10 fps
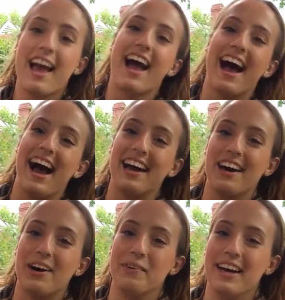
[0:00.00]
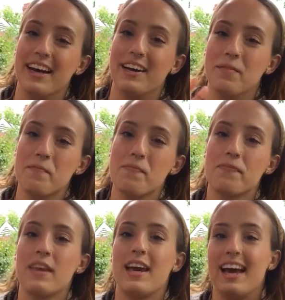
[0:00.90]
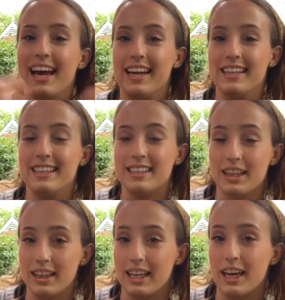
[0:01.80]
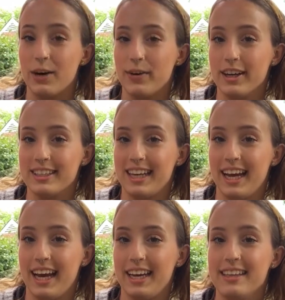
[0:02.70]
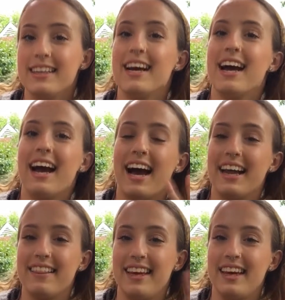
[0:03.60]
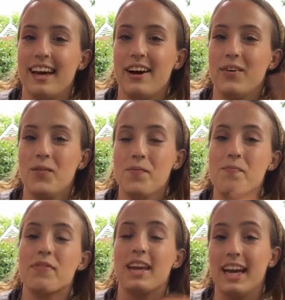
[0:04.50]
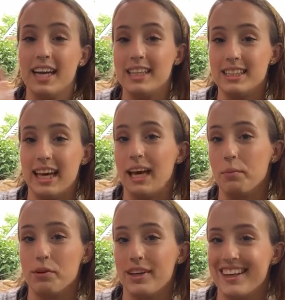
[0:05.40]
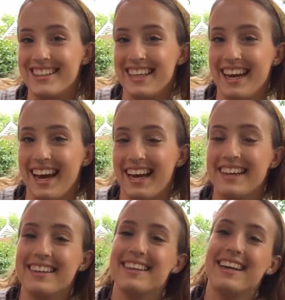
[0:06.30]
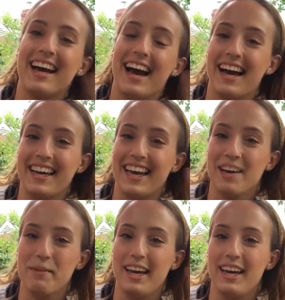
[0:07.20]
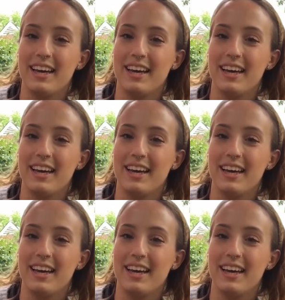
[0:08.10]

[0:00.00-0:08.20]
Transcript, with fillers: Hi, Owen. And is Theo here today? Hi, Theo. It is Campbell here today. Hi, Cammy.